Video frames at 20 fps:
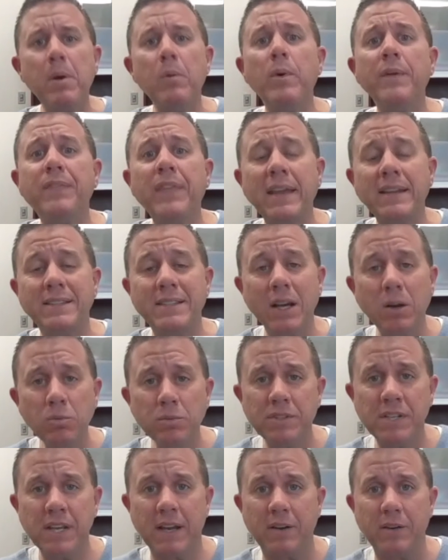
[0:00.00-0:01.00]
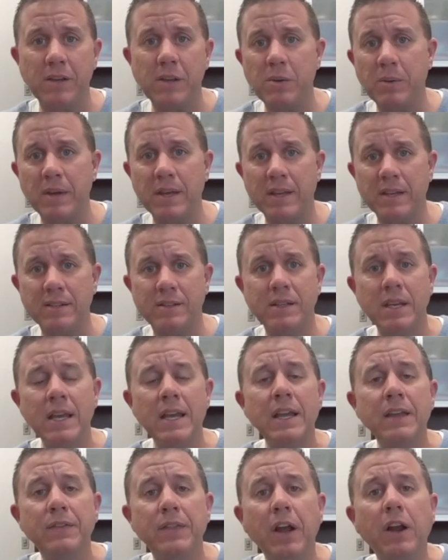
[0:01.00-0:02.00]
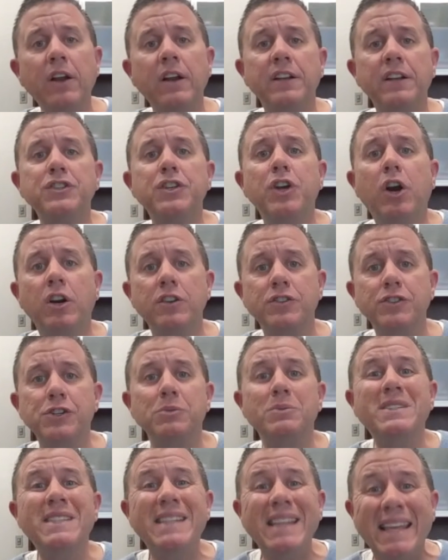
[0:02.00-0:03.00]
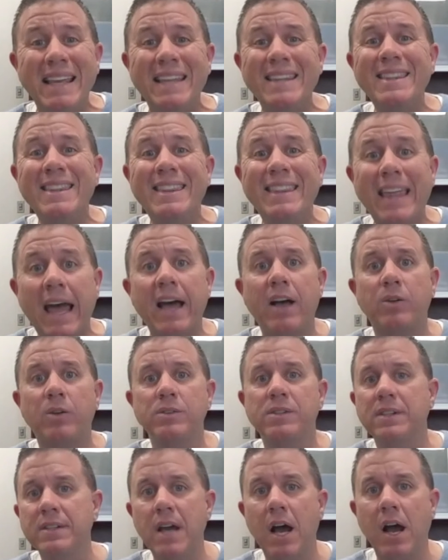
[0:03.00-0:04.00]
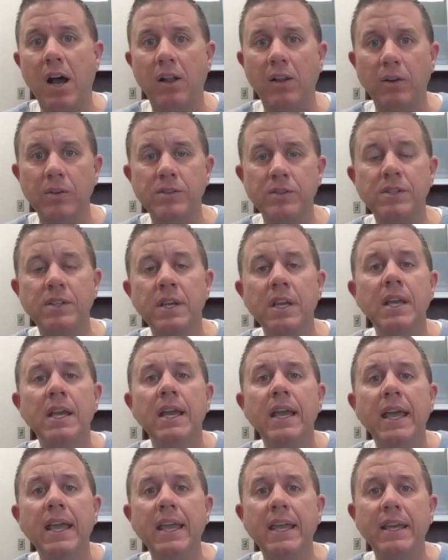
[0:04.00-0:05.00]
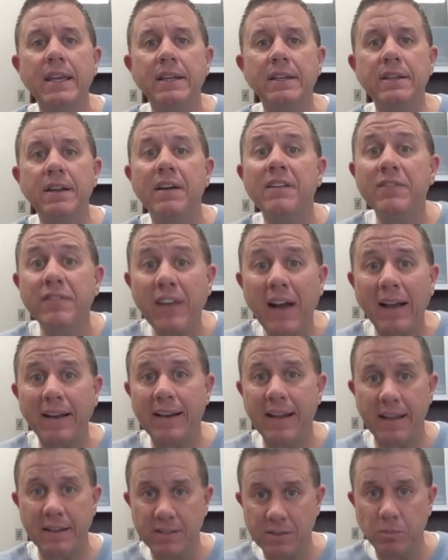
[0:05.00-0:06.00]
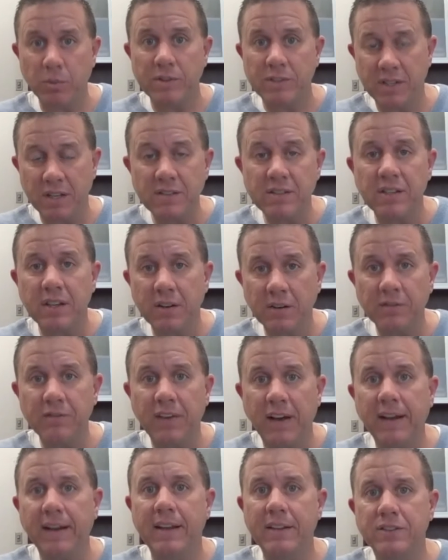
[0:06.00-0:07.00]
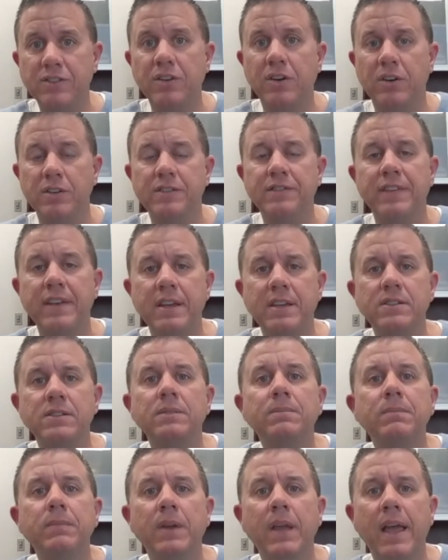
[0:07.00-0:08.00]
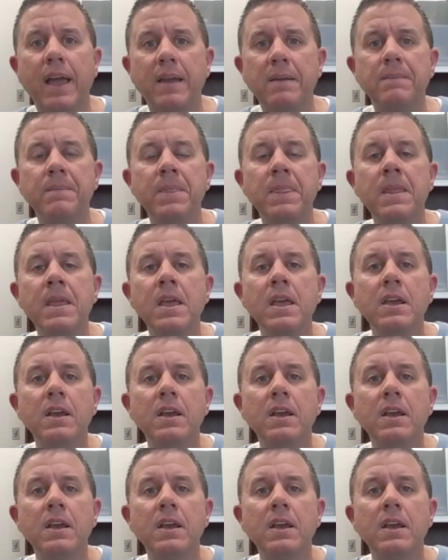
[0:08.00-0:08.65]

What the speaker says: But what they don't tell you is they're going to charge you $10,000 in finance, what's considered finance charge fees. Okay.